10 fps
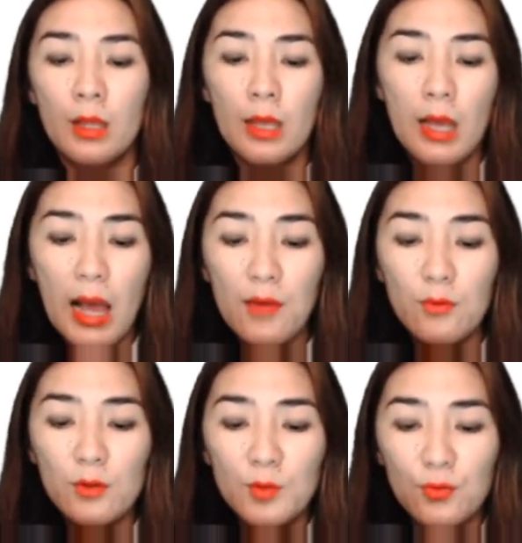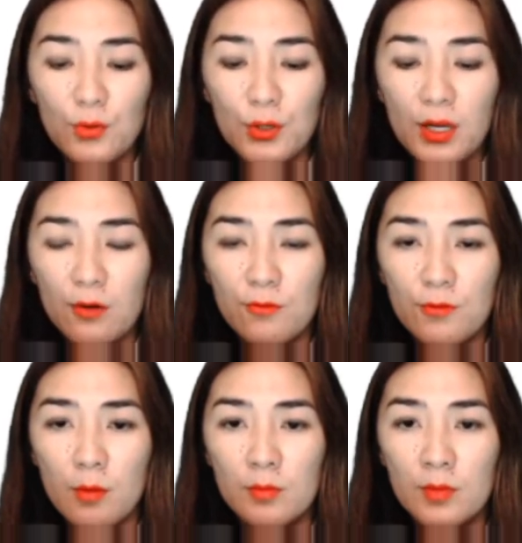I will be working
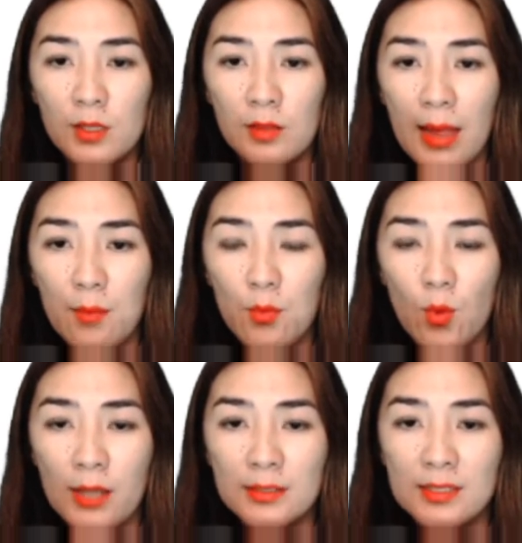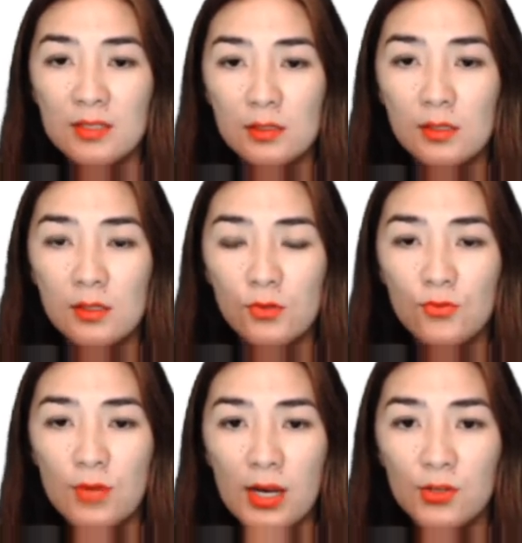from the Lab 1 starter
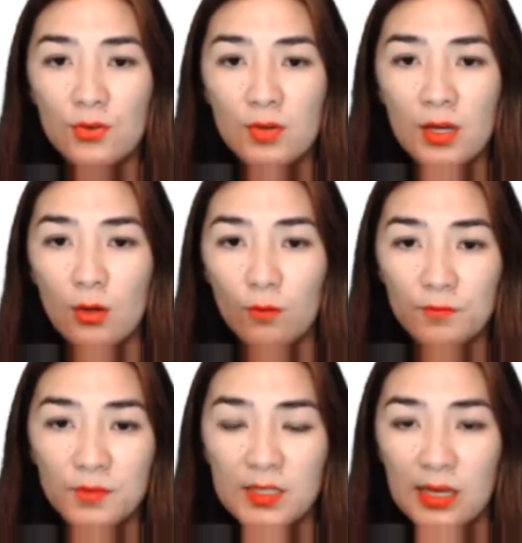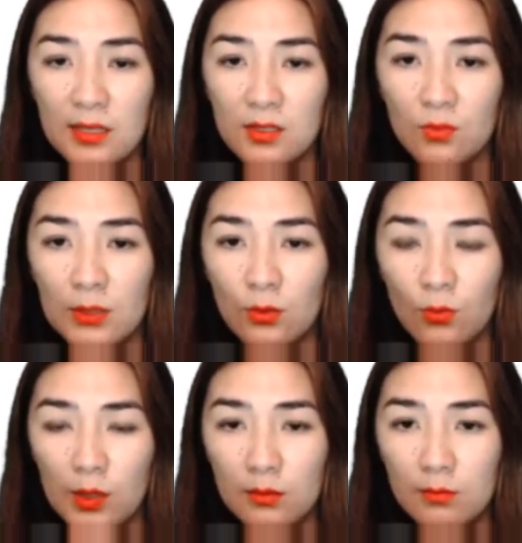directory of
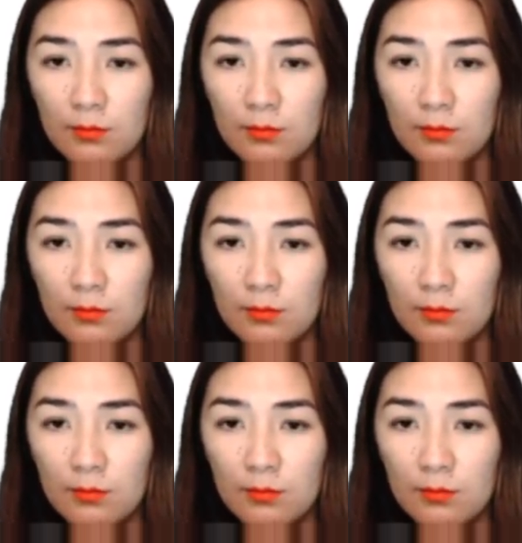CS101.